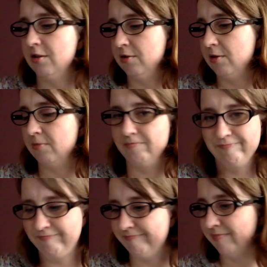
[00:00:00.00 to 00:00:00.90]
So,
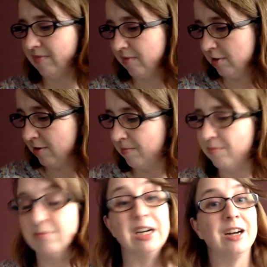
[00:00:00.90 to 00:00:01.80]

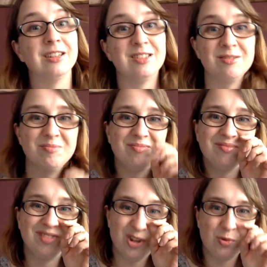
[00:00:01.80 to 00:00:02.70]
but
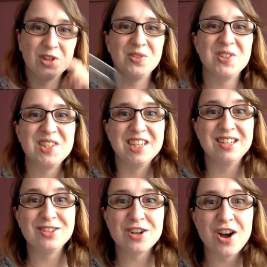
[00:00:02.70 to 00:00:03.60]
you want to see
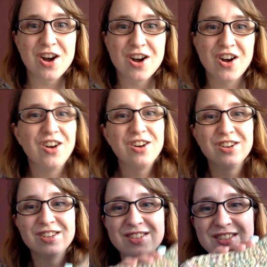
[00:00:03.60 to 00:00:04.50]
the
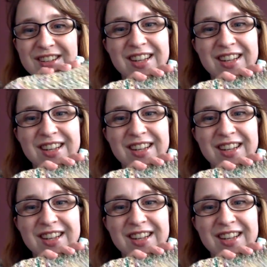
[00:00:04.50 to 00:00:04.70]
socks.